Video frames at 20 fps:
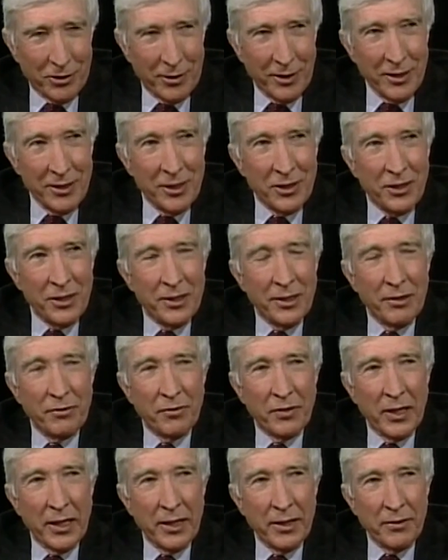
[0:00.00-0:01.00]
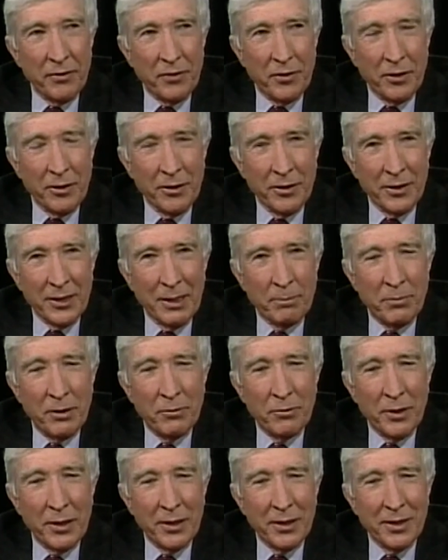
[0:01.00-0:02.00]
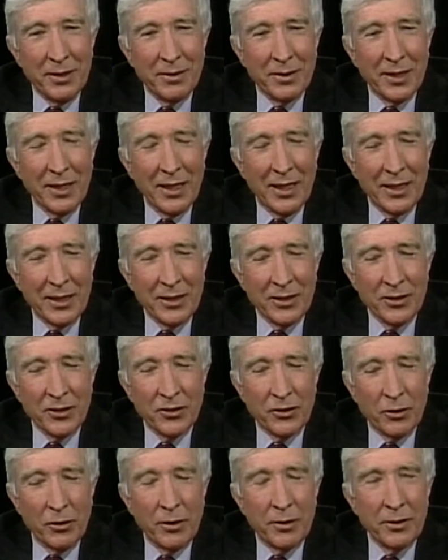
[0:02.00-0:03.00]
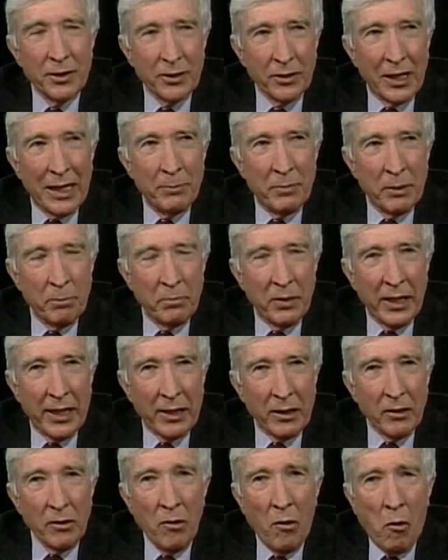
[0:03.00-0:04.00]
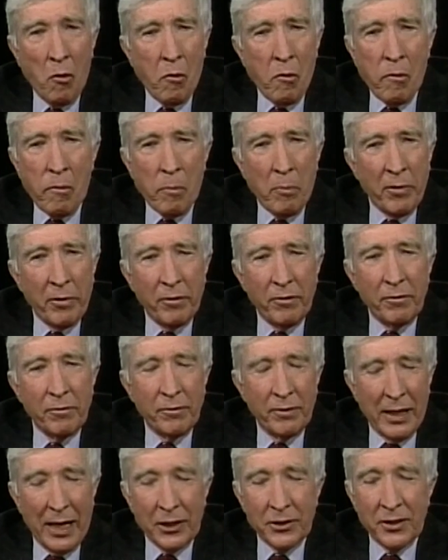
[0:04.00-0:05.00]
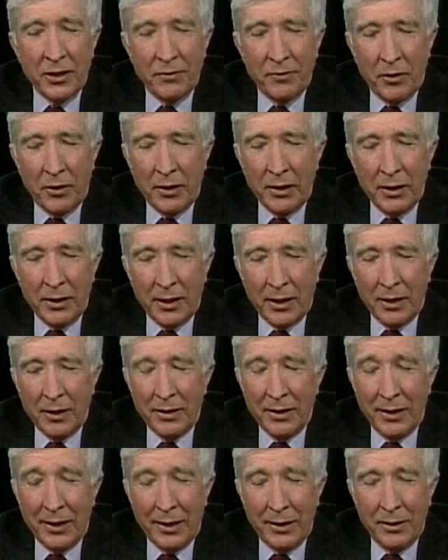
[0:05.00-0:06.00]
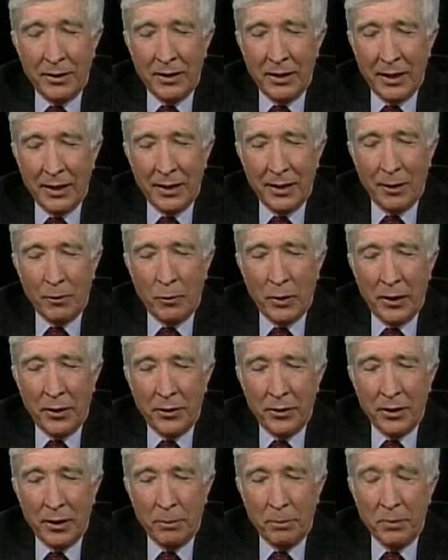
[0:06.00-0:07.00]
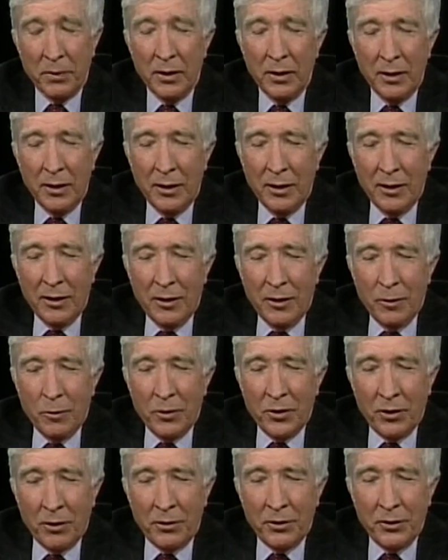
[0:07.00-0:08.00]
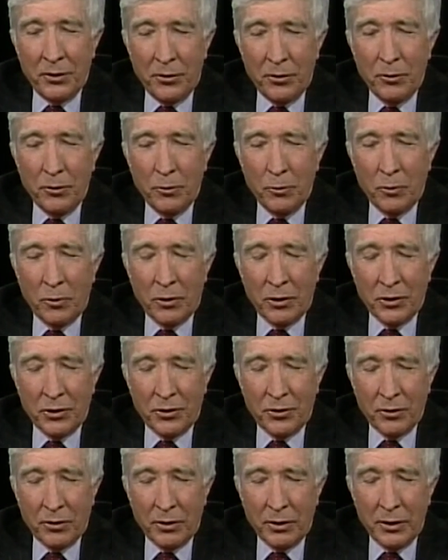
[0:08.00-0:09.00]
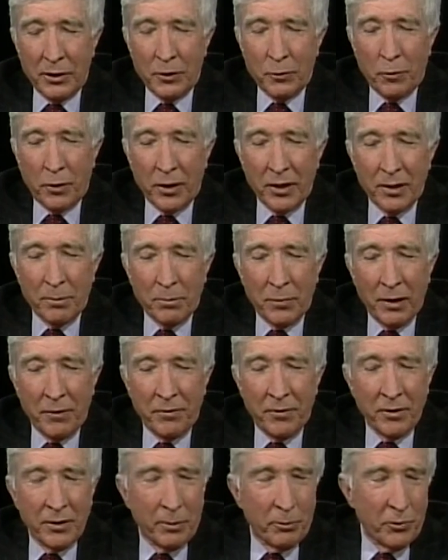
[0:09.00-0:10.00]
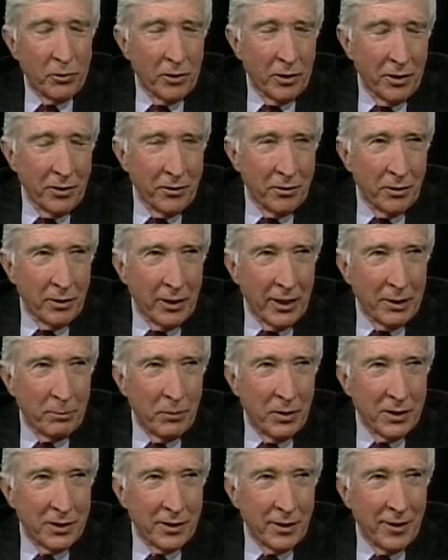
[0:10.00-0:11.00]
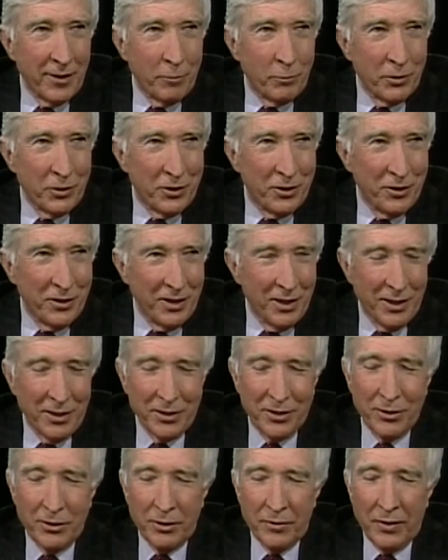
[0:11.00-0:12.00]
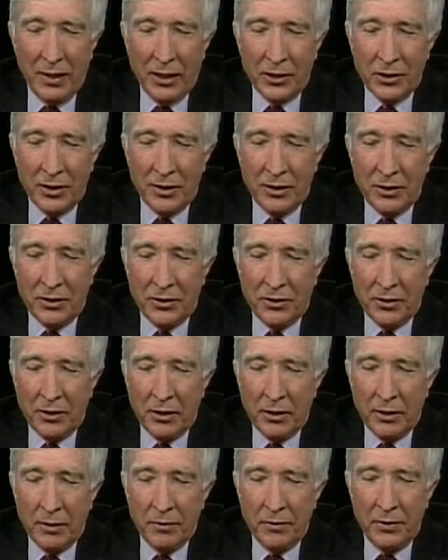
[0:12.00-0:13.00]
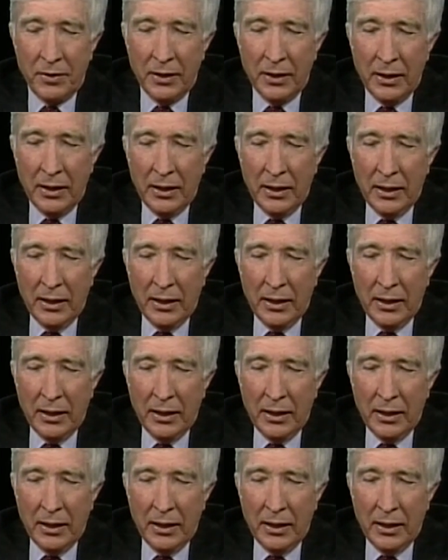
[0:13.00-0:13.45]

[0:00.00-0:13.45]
stories? And she did find a few that had been run in the Collier's and so on, describing battle, but actually very little. In the end, I wound up with only two war stories, one of them by Philip Roth, who, like myself, was too young to have actually served,